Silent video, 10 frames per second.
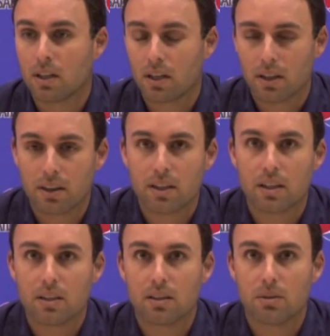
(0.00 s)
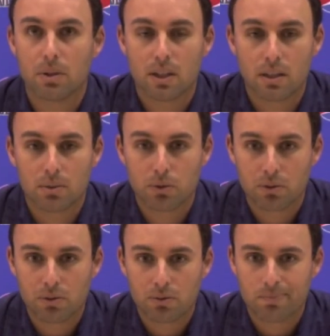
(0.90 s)
I think he uh,
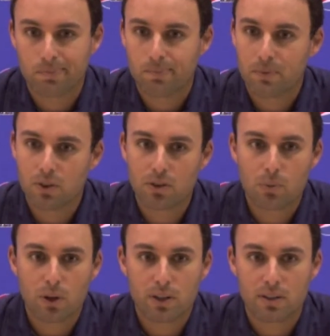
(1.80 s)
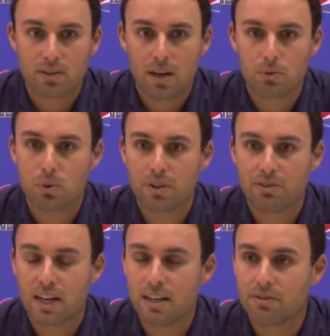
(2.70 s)
was somewhere in the top
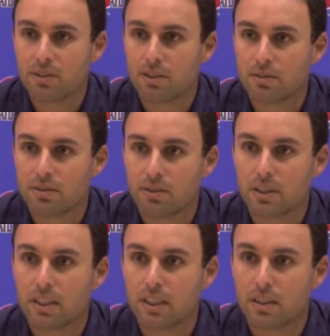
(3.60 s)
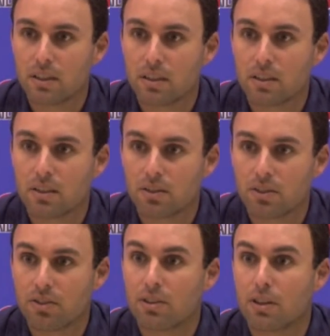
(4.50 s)
25 of leading uh,
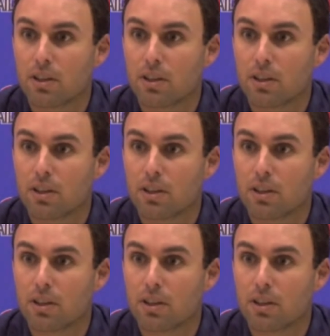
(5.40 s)
assists in the